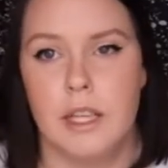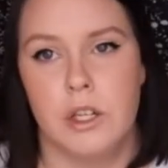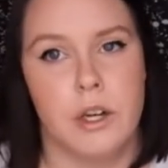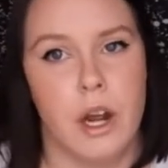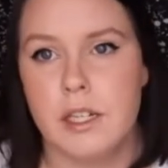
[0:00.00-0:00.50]

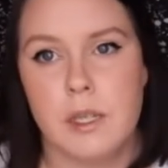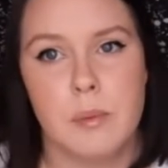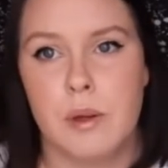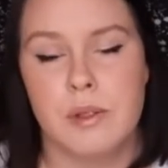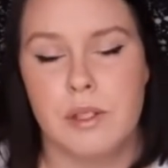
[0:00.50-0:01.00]
You're not
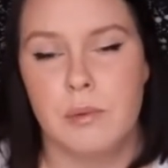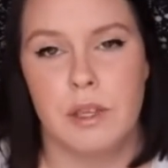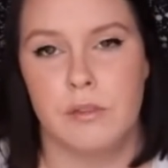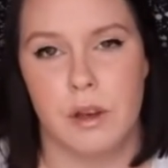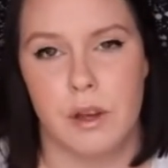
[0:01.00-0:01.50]
supposed to
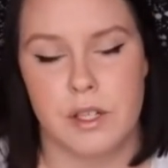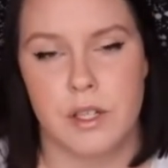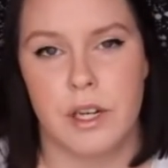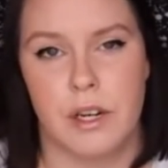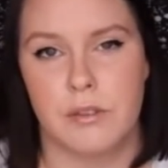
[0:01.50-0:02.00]
be in
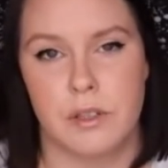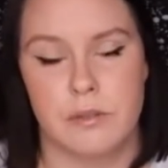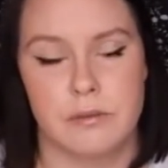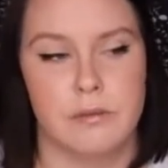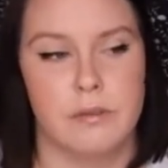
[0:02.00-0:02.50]
foster care
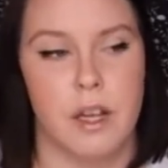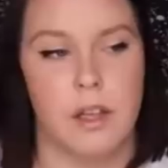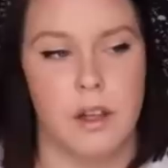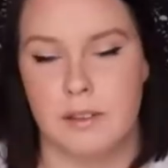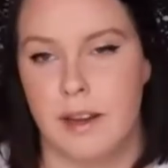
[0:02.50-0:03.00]
for a
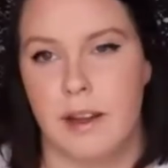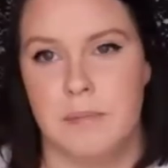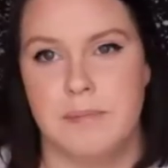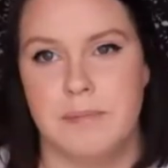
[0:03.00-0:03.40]
long time.